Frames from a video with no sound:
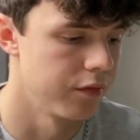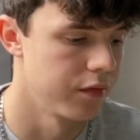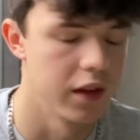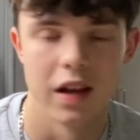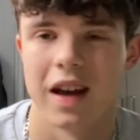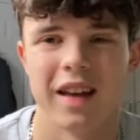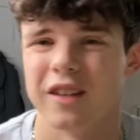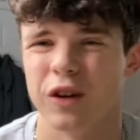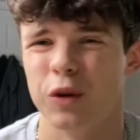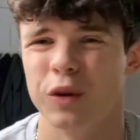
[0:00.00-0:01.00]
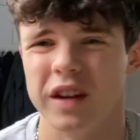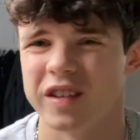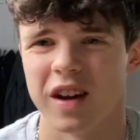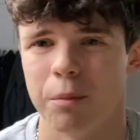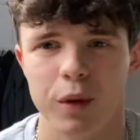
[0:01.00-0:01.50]
Yeah, there are all these
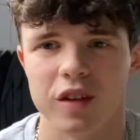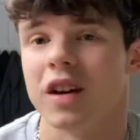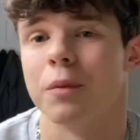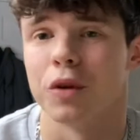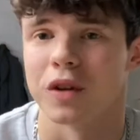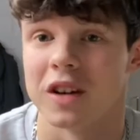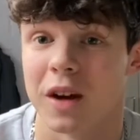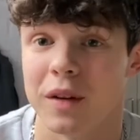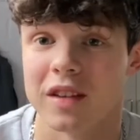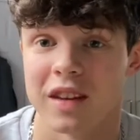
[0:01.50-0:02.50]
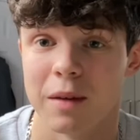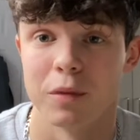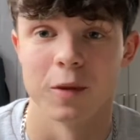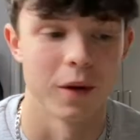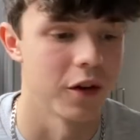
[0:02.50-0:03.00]
numbers. I'm not going to go into the numbers
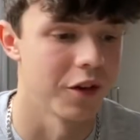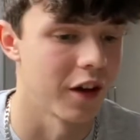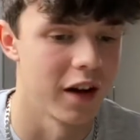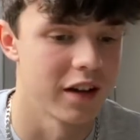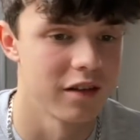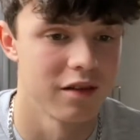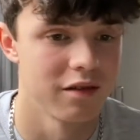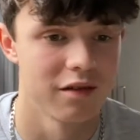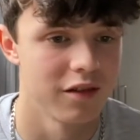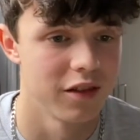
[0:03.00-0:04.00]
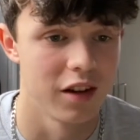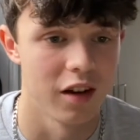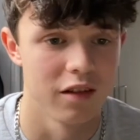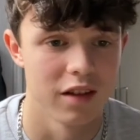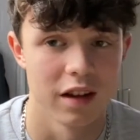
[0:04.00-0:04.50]
because I
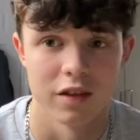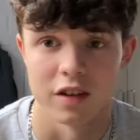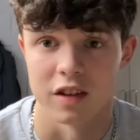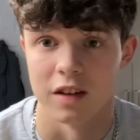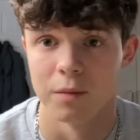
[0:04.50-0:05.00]
don't give a shit.